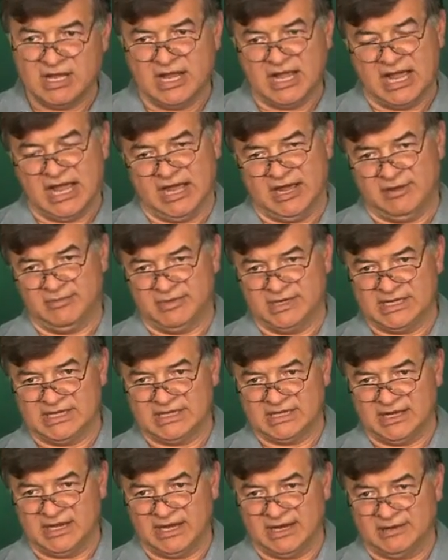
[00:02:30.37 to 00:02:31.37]
How
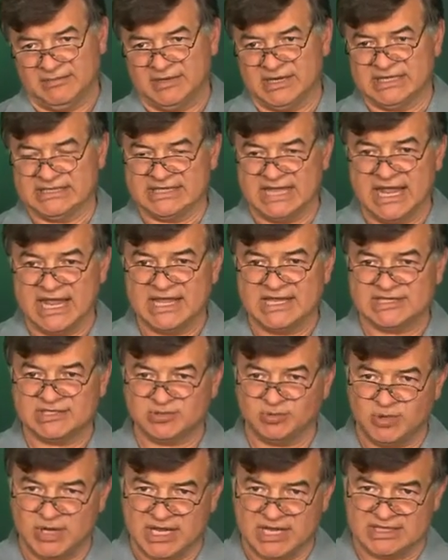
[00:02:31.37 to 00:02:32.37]
many days,
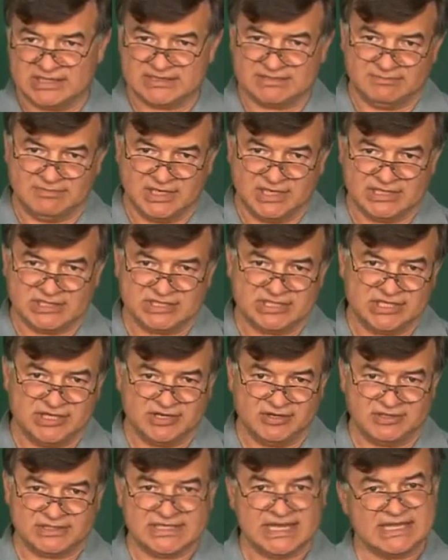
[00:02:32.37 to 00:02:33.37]
weeks, months,
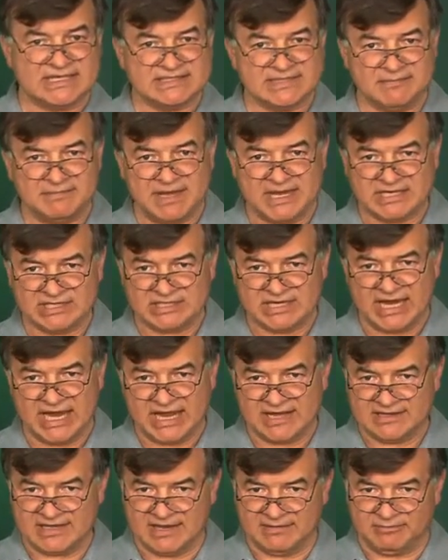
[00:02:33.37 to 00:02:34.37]
years has the patient
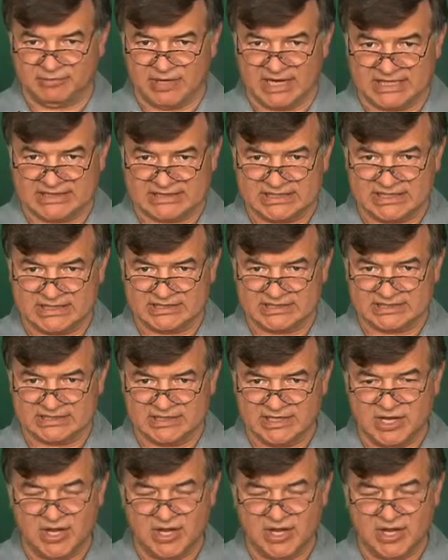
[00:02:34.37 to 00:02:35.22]
had that process?